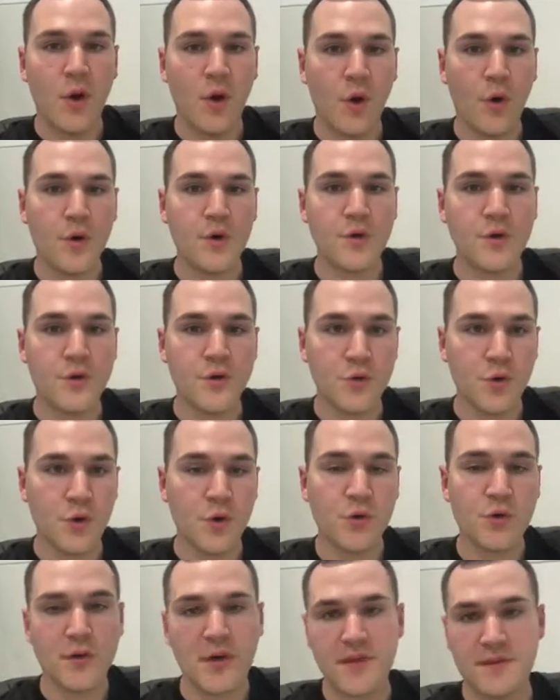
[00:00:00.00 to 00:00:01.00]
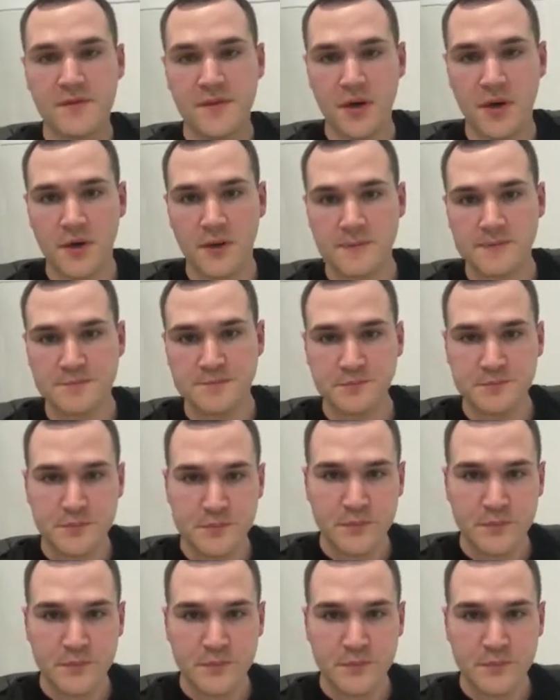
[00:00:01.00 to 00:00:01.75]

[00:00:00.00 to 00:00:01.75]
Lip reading: on your credit file.